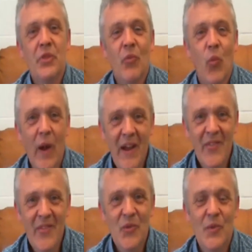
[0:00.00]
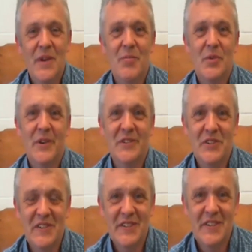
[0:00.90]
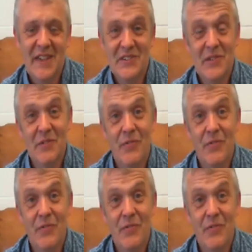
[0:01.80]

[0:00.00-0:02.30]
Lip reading: The way that we approach it is actually